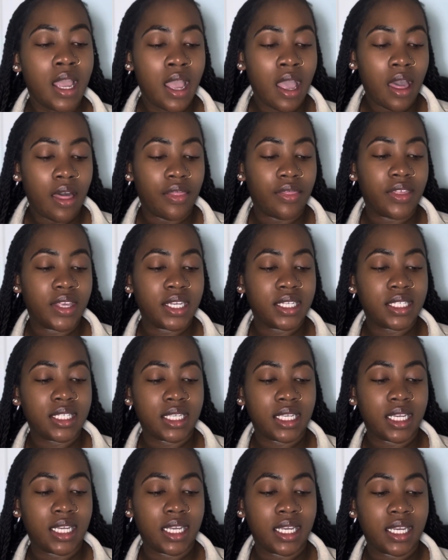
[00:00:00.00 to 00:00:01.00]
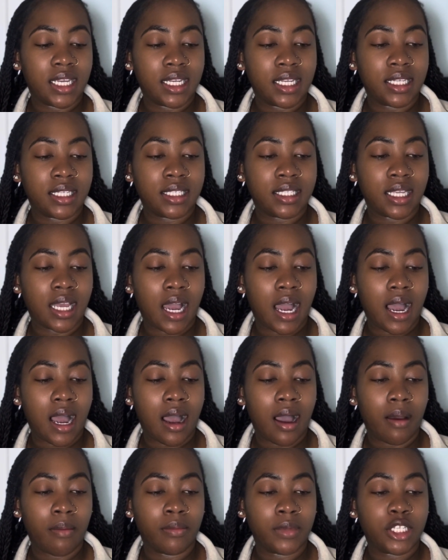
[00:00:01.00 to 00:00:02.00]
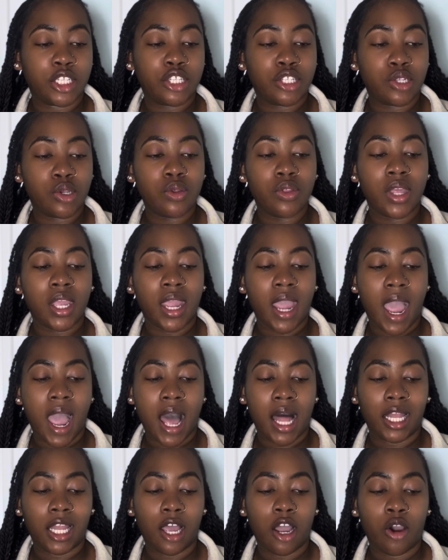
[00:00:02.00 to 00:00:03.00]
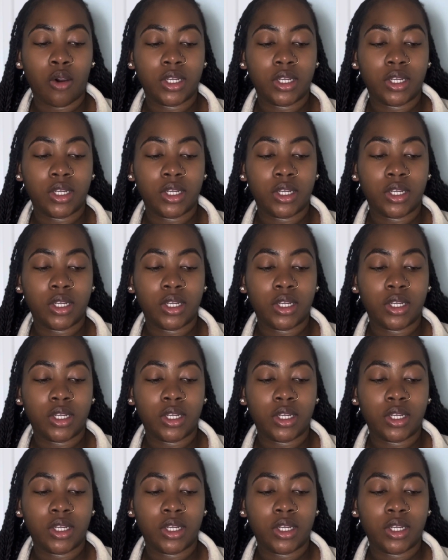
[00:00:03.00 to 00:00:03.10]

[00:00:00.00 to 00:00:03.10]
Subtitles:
This is Soothing Aloe.